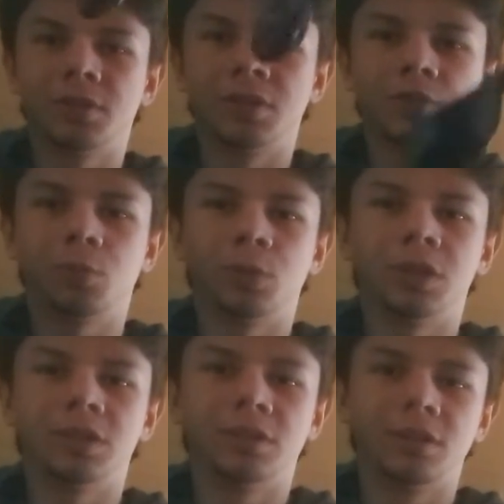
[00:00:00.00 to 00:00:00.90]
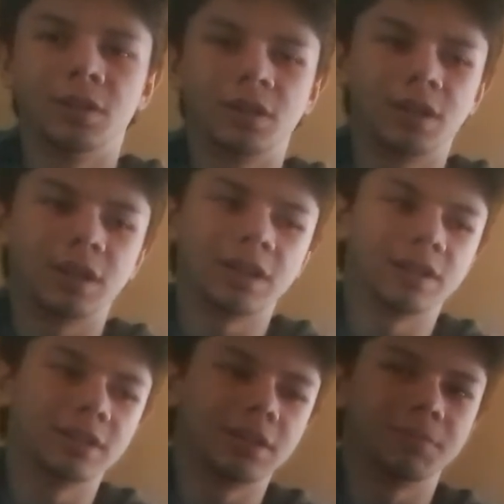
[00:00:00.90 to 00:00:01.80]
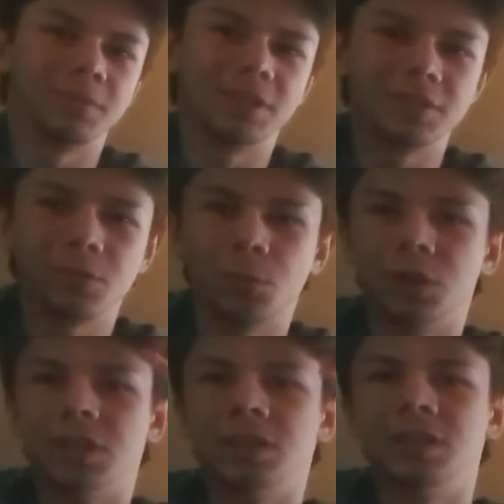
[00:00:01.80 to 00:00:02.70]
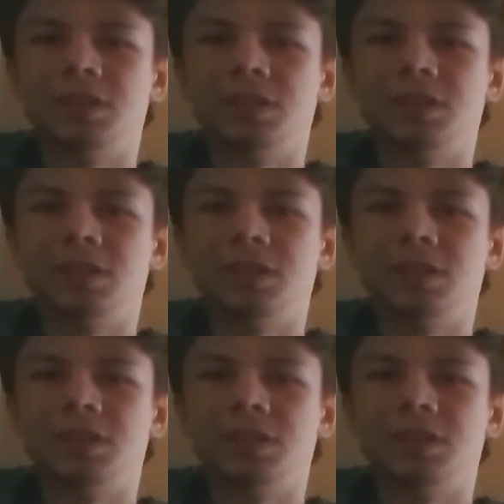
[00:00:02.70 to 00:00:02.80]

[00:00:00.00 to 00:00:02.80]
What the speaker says: this one and this one,